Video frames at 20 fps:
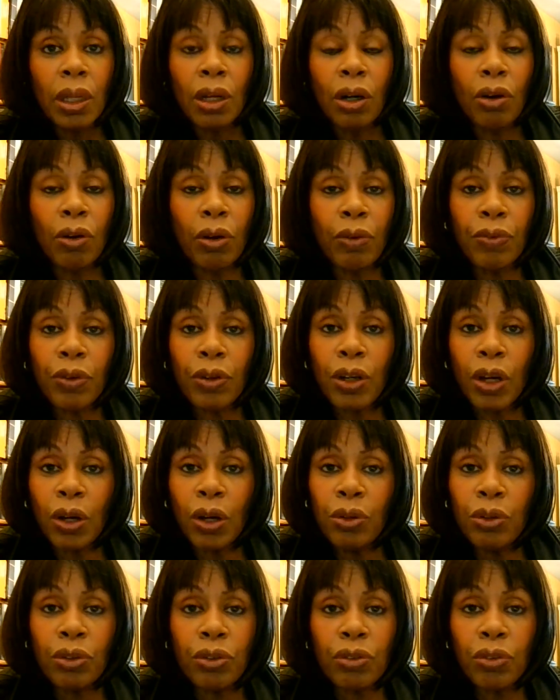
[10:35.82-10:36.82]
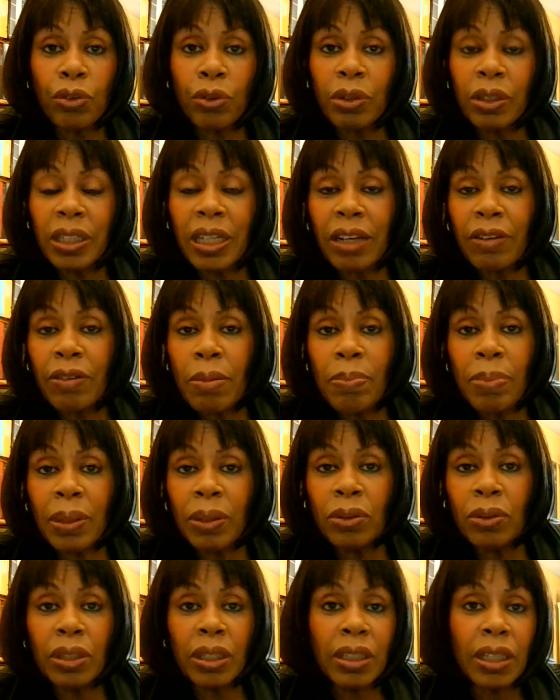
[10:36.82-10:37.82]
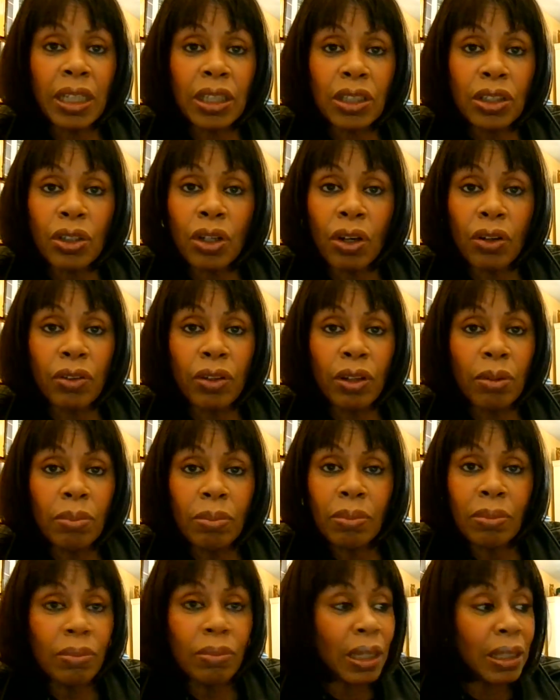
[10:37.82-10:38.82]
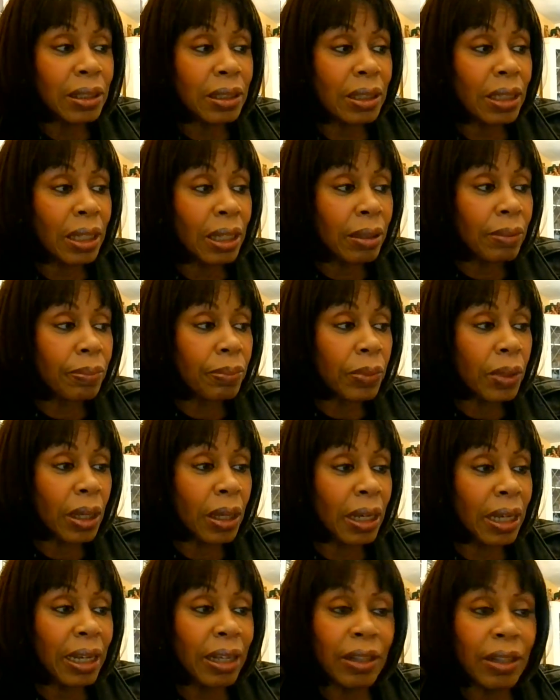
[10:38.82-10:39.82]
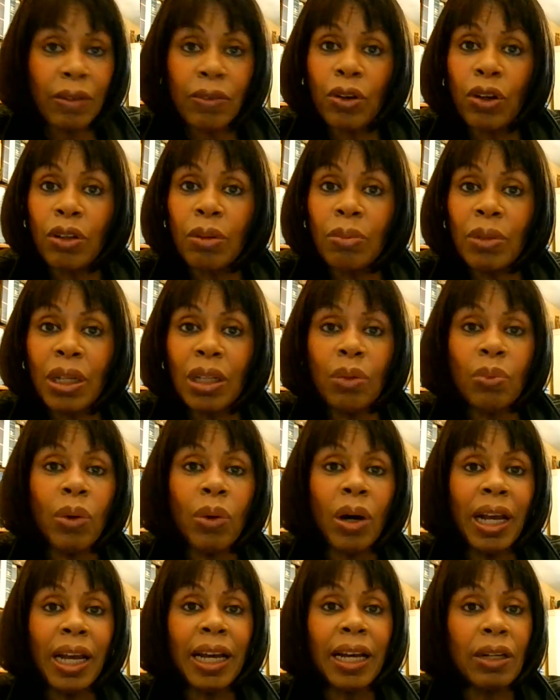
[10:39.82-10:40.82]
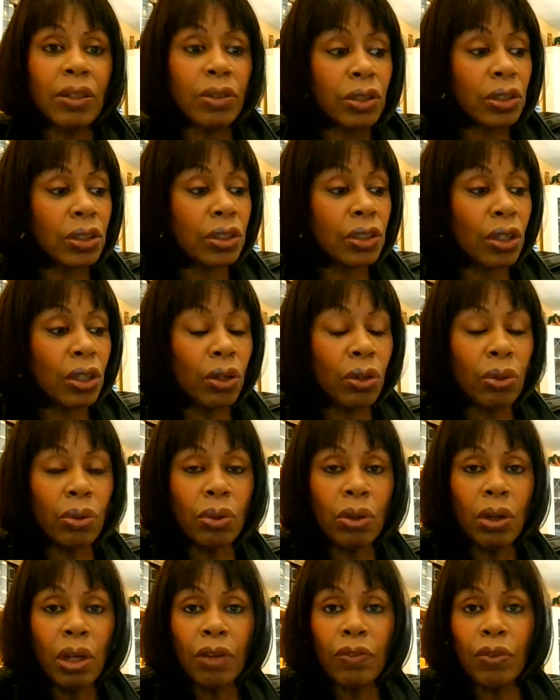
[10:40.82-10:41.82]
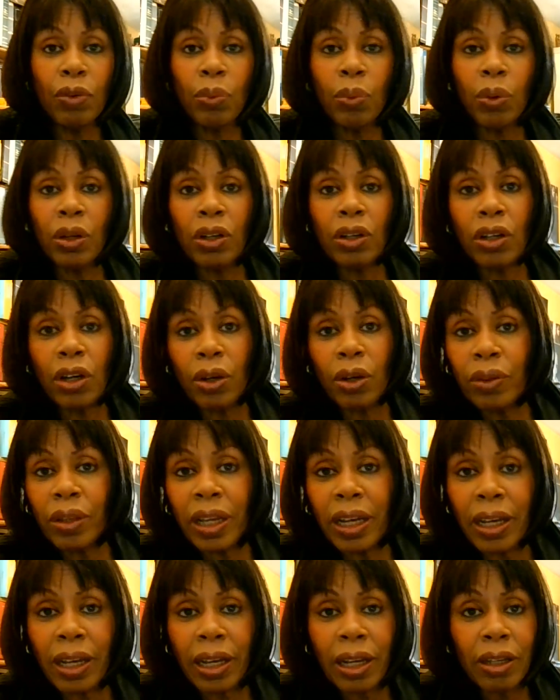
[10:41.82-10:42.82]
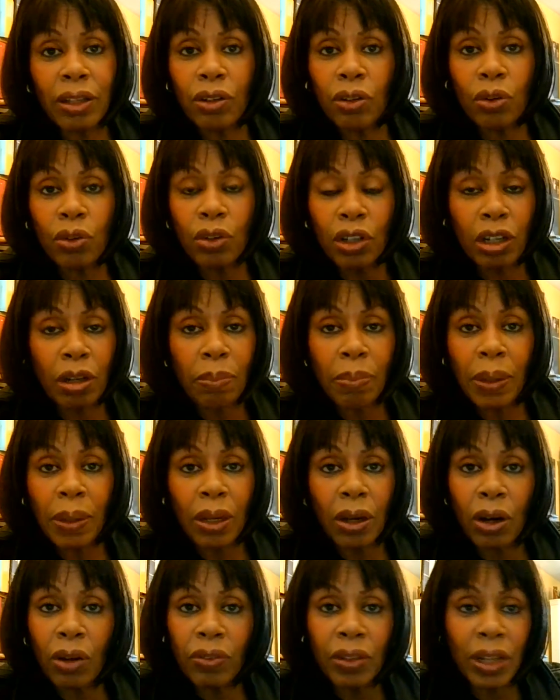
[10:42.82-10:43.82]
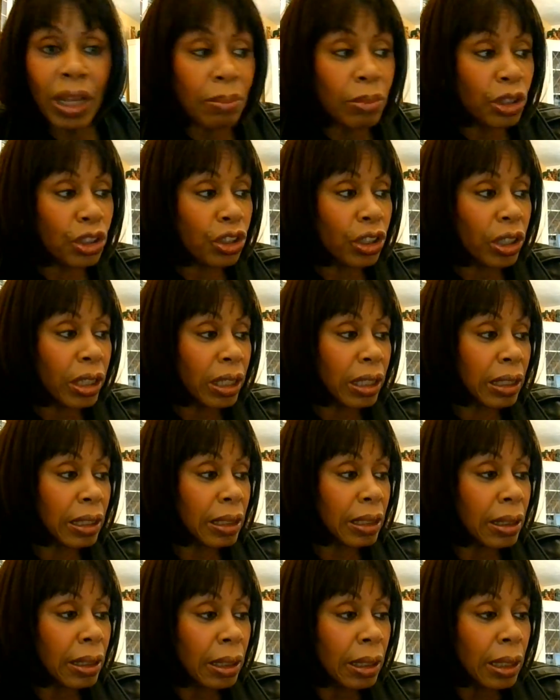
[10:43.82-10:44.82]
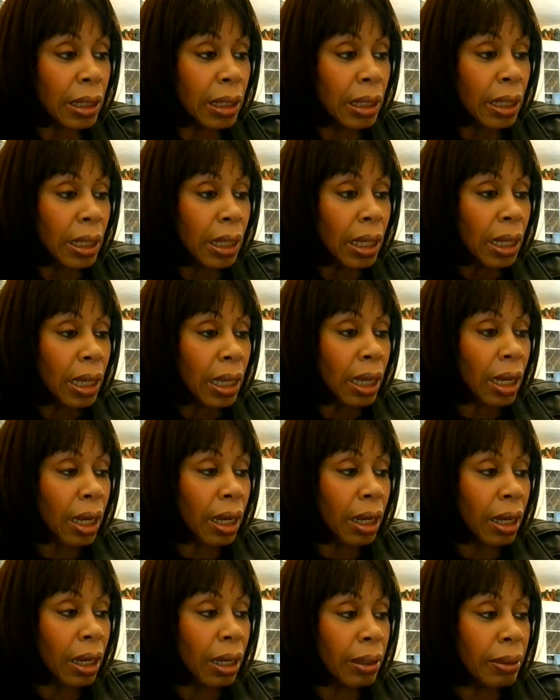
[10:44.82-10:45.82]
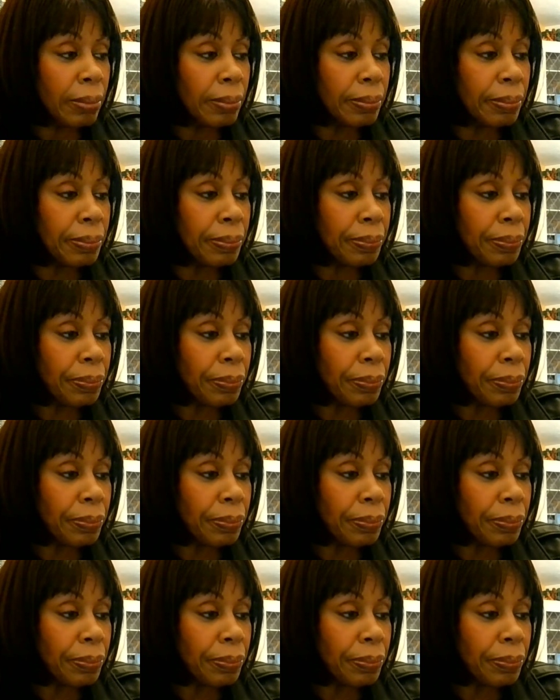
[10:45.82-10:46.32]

or if you go through near a building that's got them, that's it. I hear they've got them near the White House. So if you want to go there, you're going to be on that machine. Um,